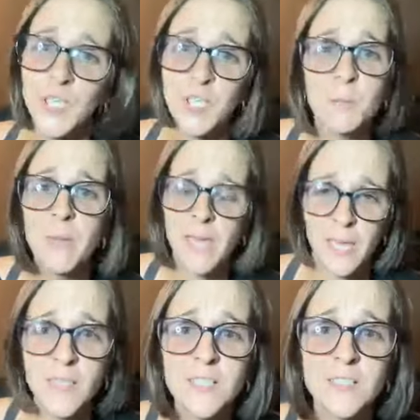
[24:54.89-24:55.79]
need a
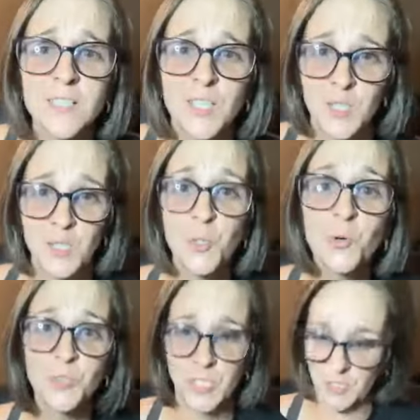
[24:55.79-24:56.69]
man. You
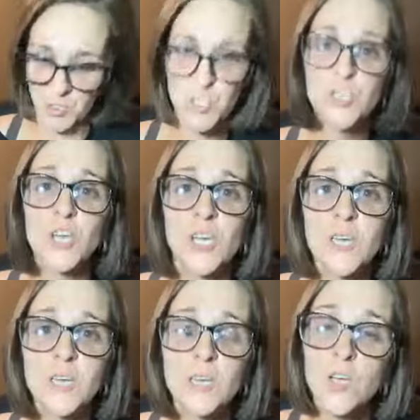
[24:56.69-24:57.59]
don't need a
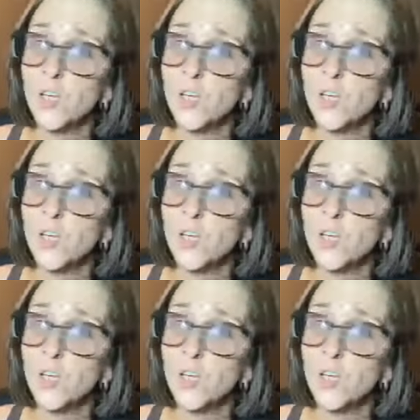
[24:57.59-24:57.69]
chick.